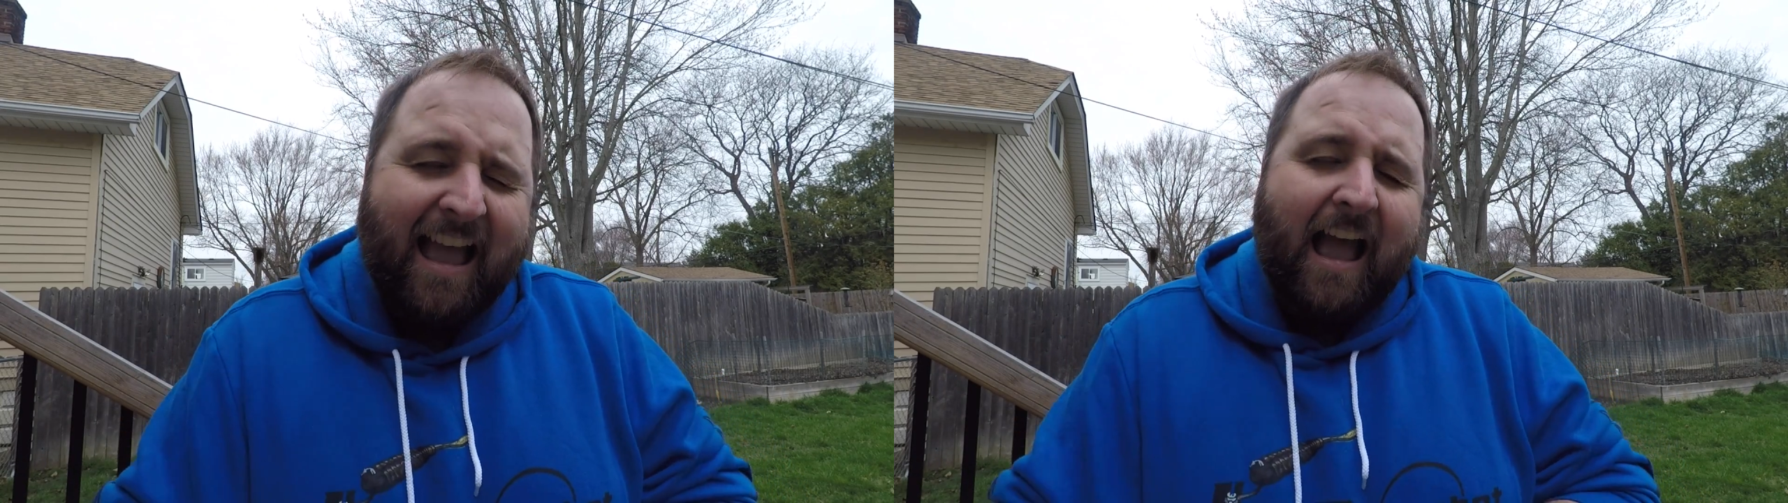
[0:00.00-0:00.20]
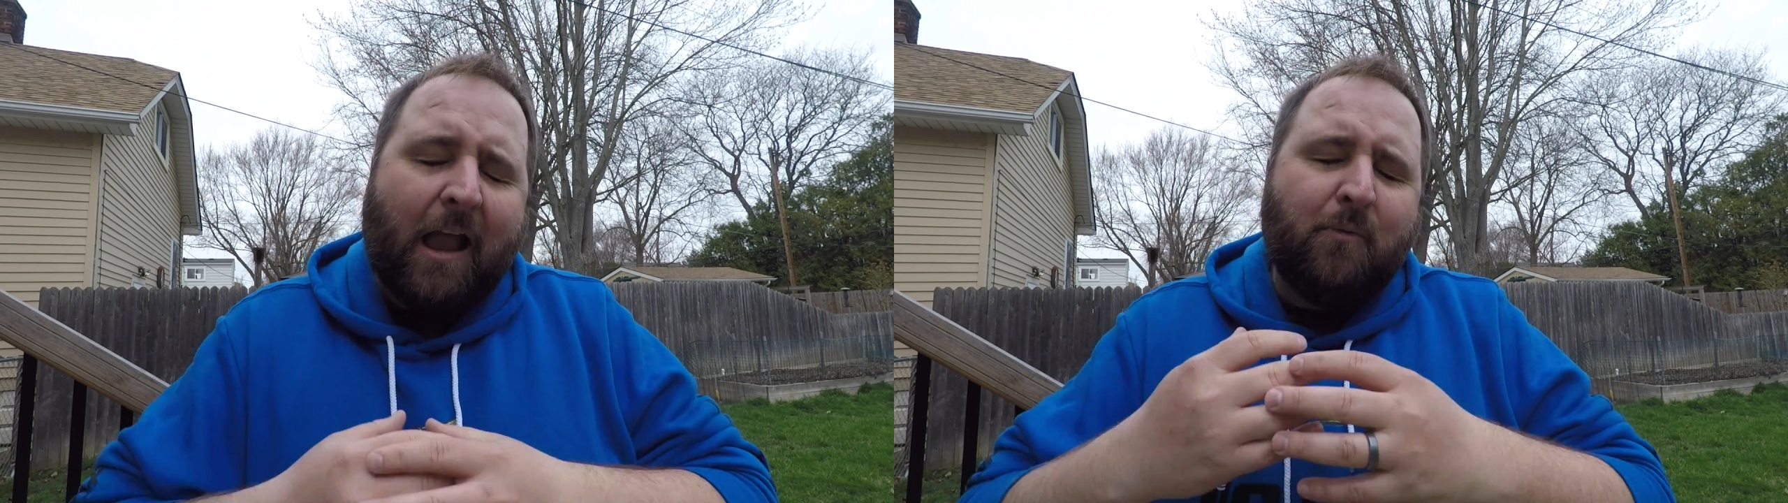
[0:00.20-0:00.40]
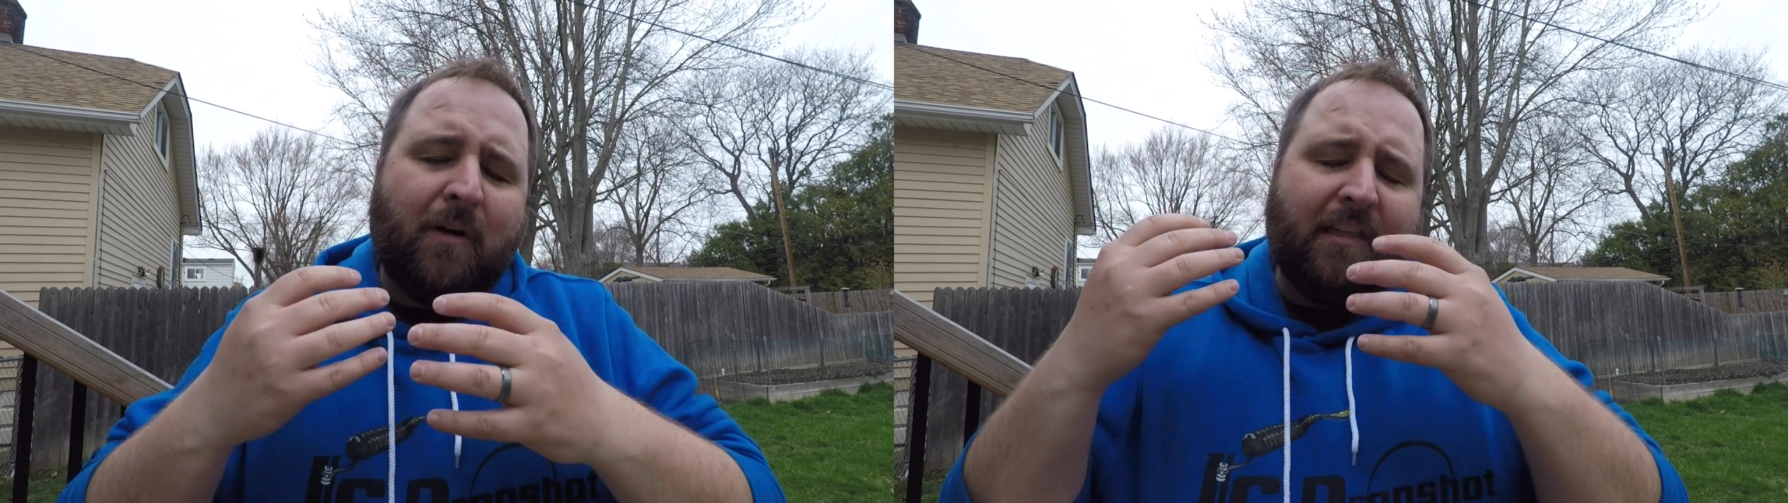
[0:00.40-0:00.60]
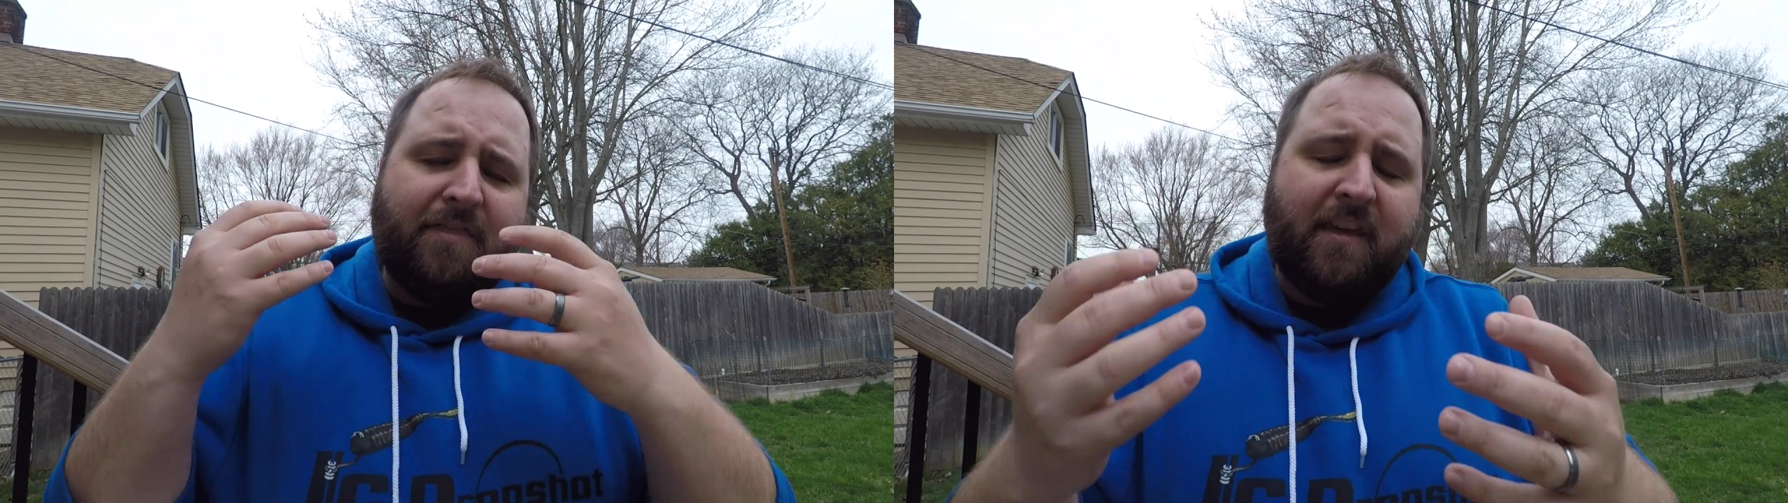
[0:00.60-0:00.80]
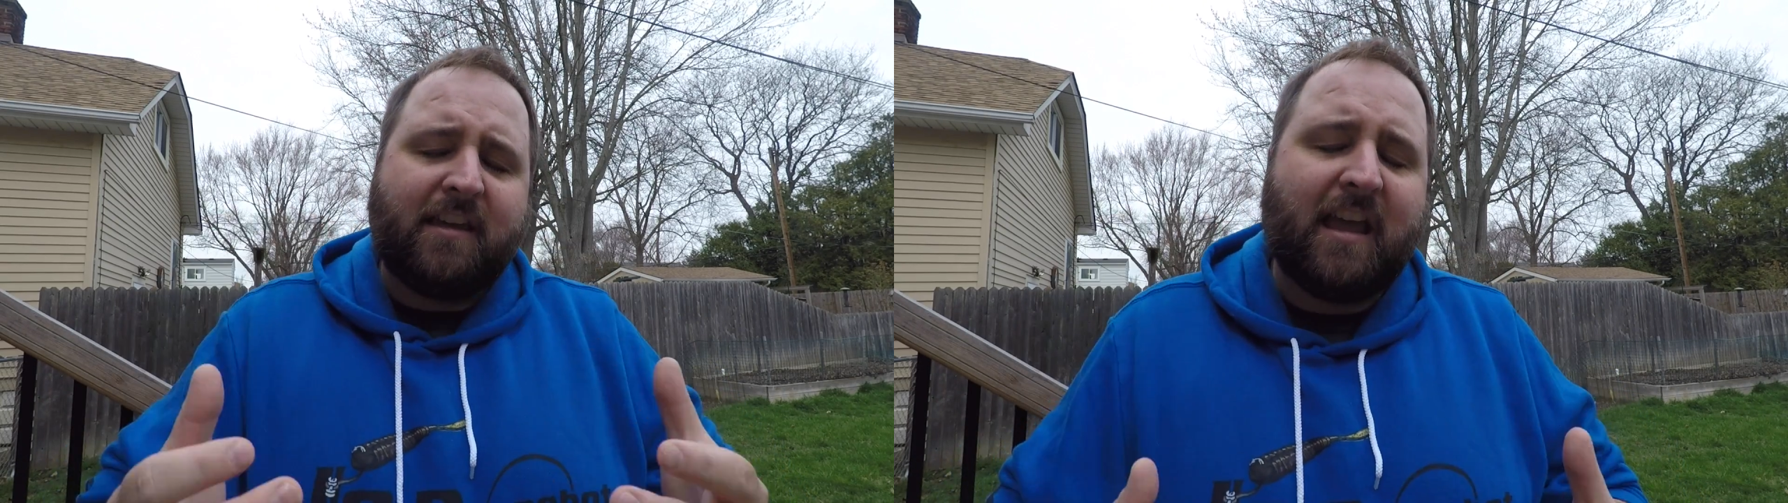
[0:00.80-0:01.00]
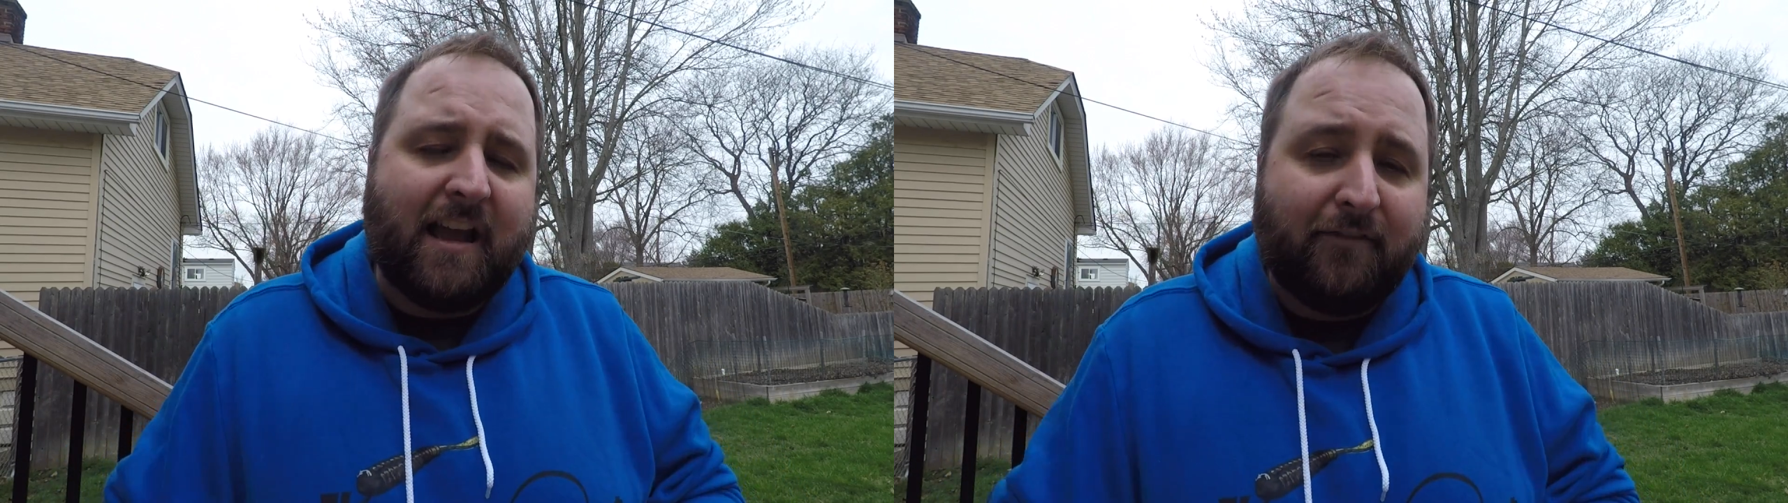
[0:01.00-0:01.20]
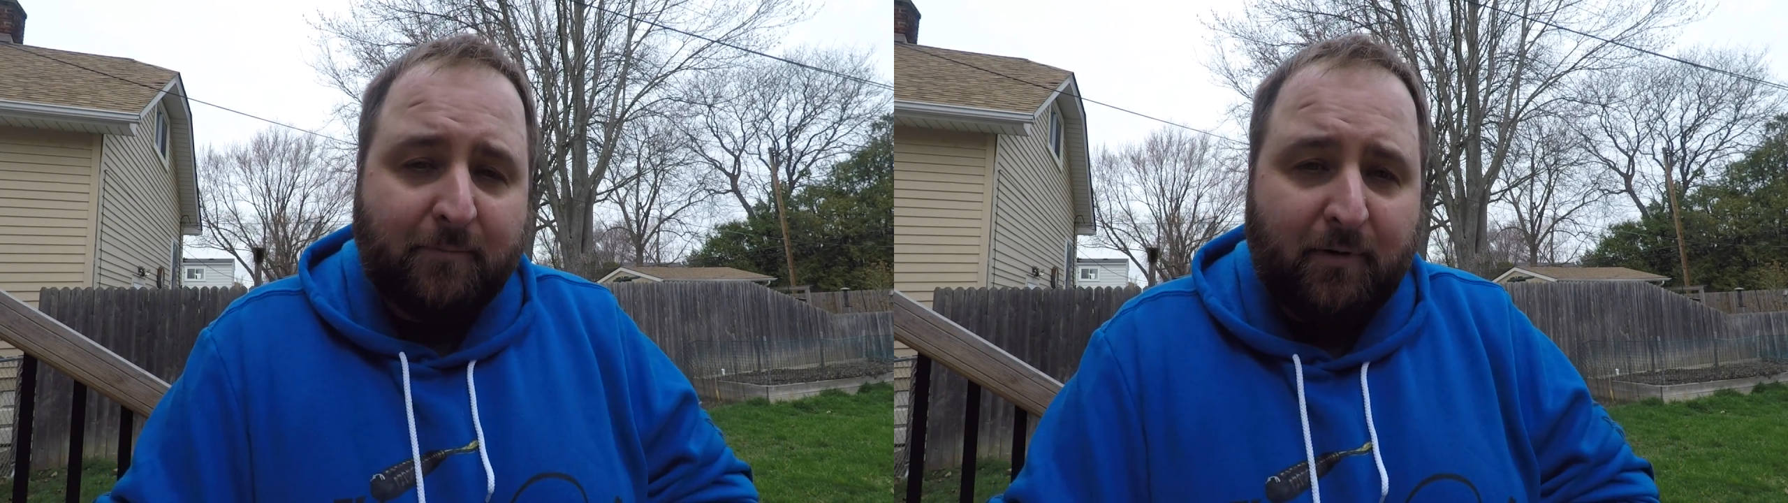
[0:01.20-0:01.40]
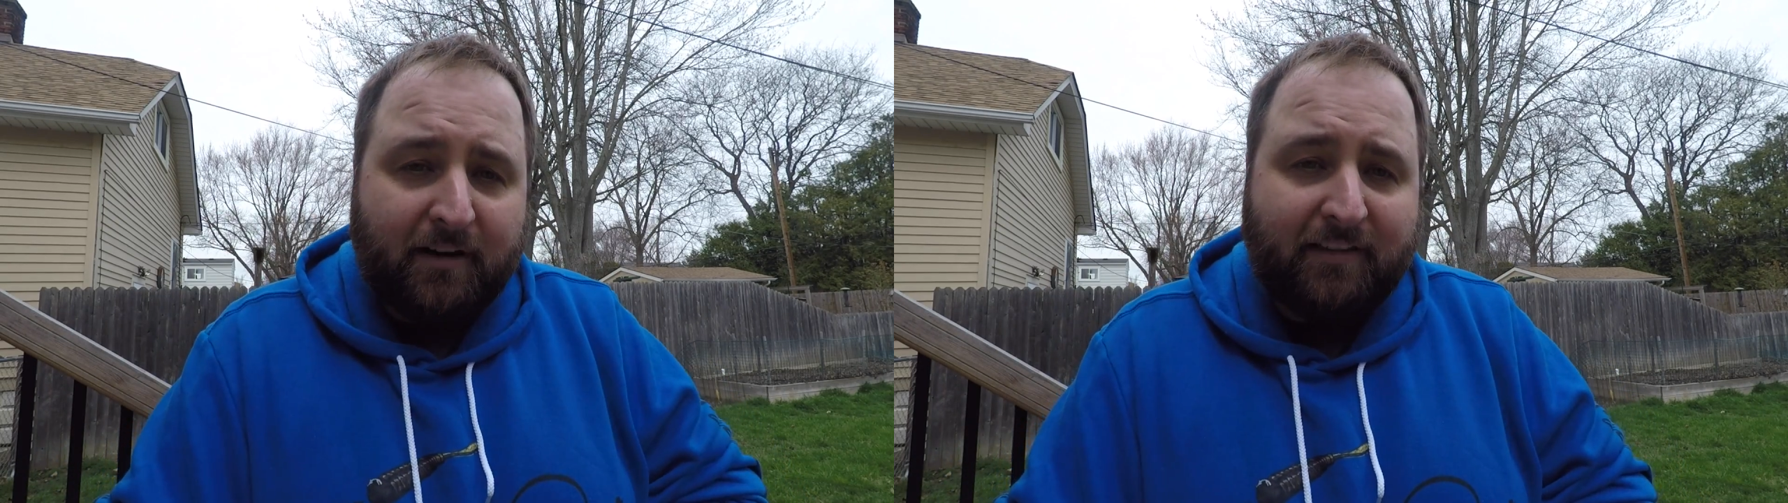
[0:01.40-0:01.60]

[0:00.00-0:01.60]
I want to thank everybody